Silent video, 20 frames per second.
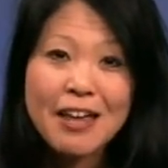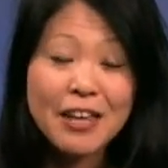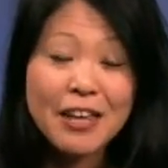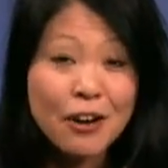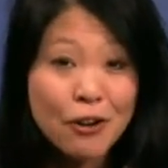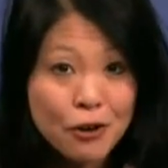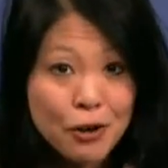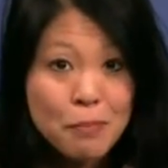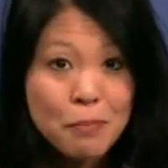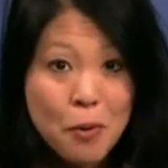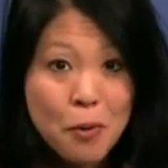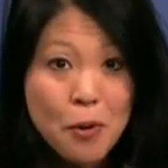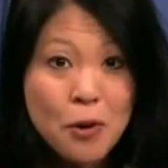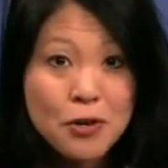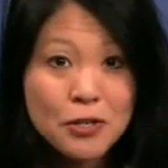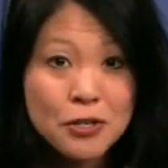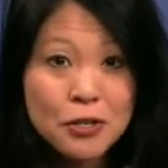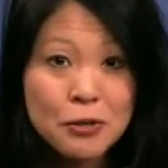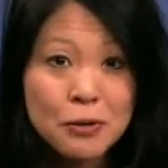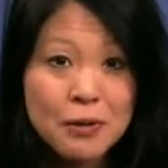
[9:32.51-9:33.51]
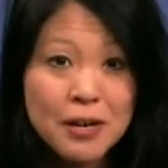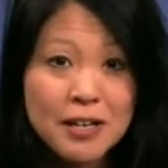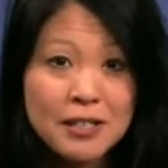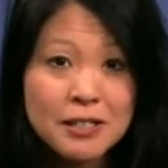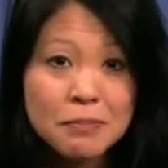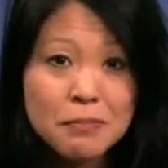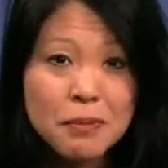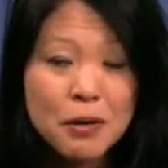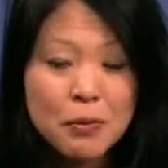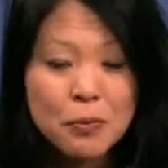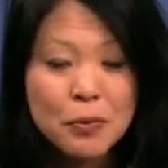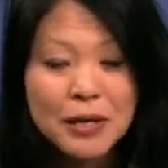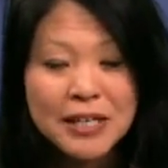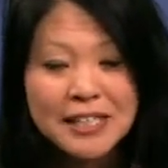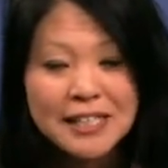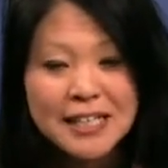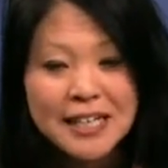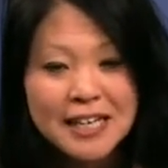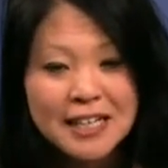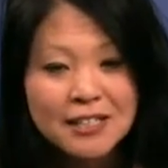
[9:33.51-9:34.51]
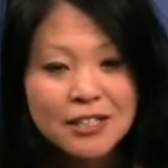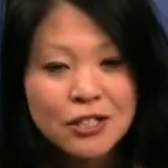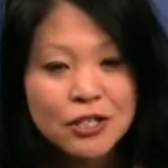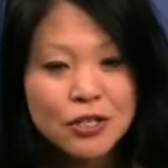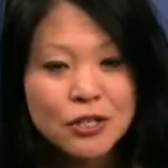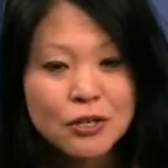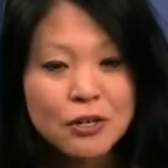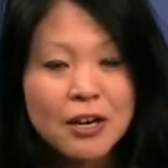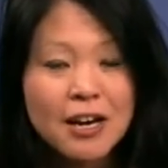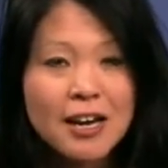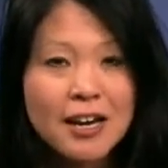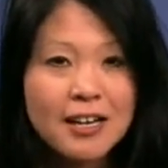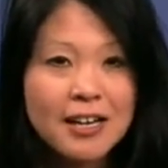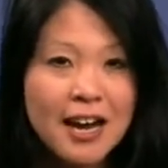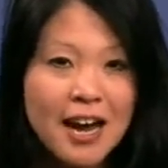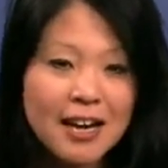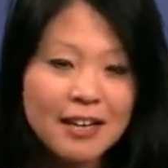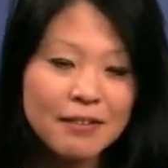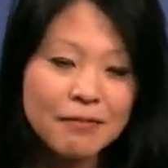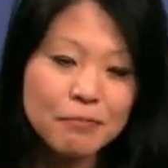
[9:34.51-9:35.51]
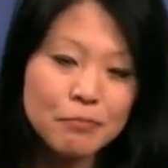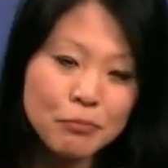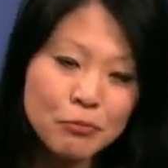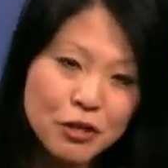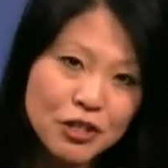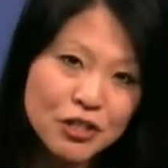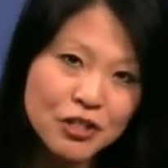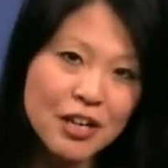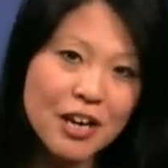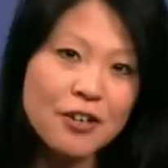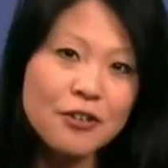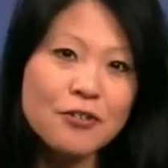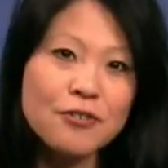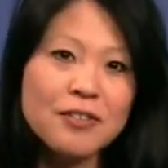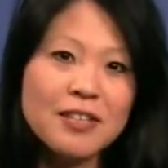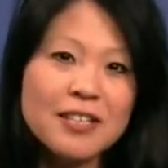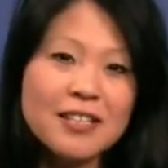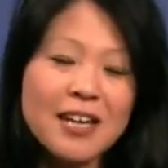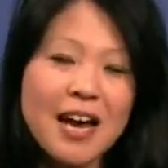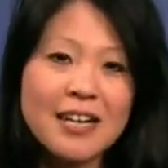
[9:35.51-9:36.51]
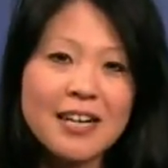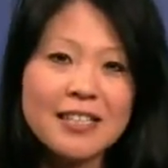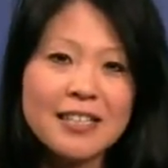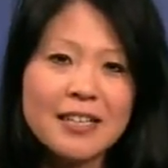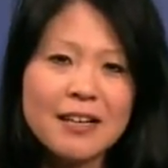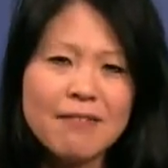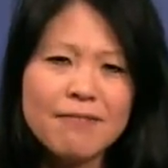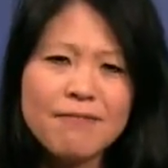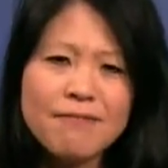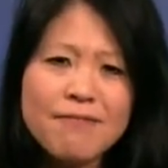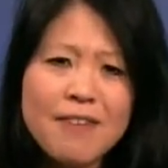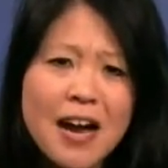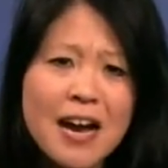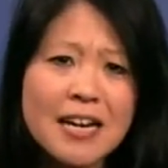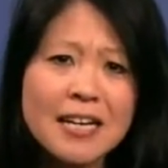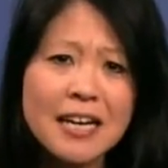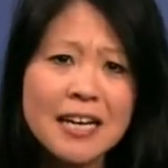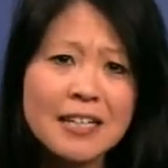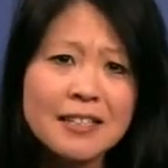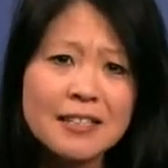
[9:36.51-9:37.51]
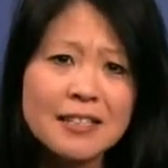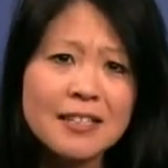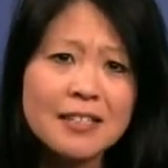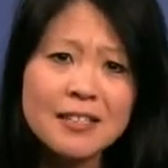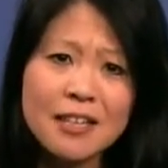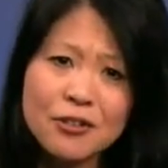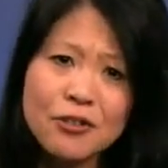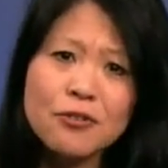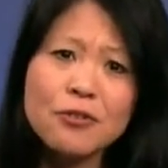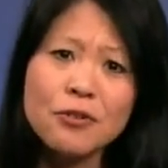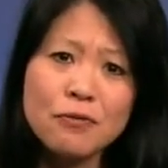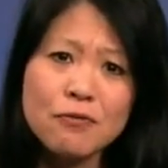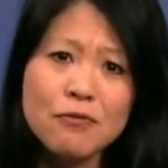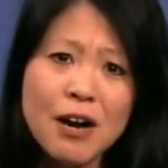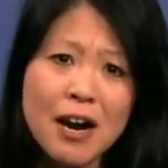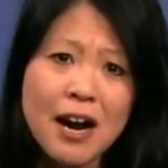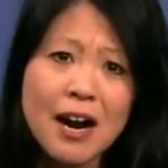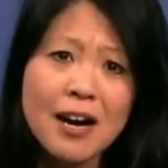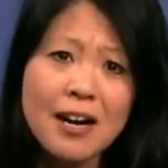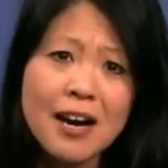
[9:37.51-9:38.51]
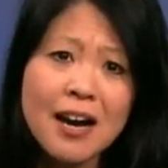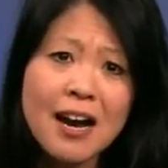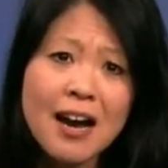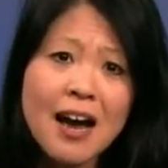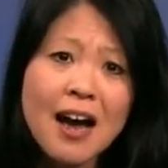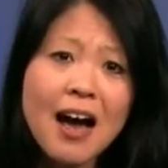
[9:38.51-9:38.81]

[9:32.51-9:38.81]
that are important to us, but we tend to kind of brush under this idea of finances under the rug.